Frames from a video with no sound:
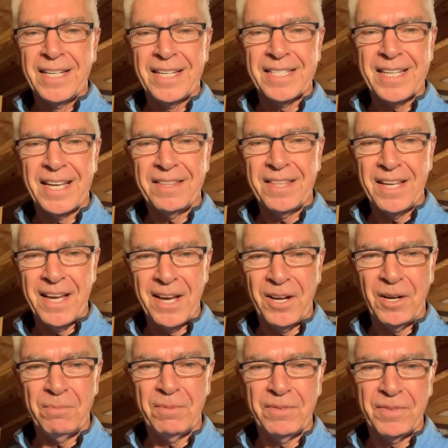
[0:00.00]
is at the
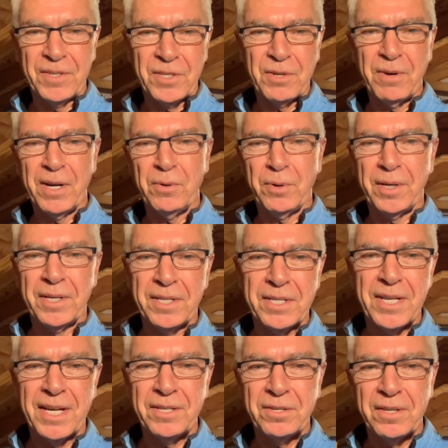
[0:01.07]
helm of this great
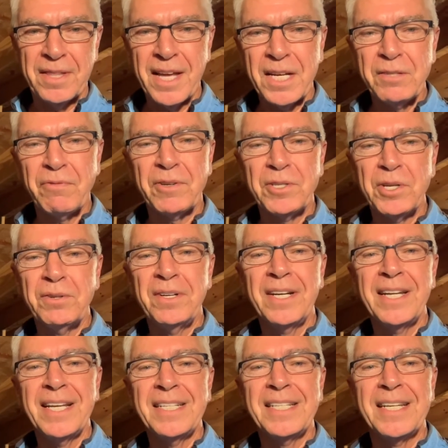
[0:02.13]
organization. Thanks for
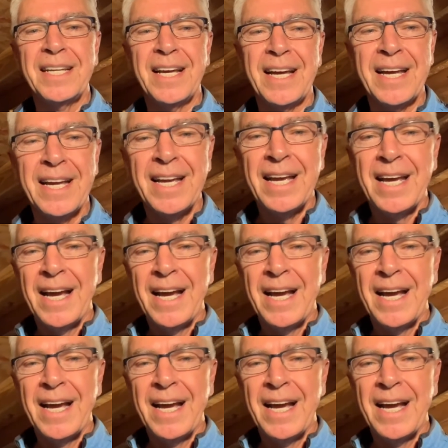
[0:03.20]
tuning in today.